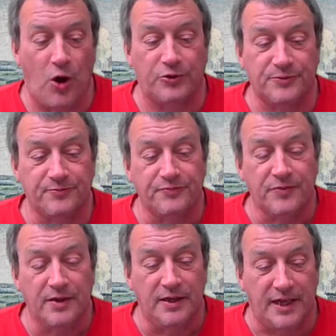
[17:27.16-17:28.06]
Quote,
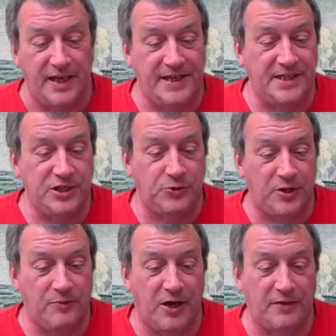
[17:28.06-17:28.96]
in
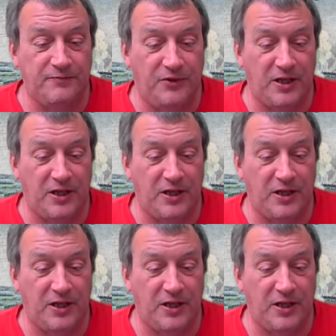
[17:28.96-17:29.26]
1821,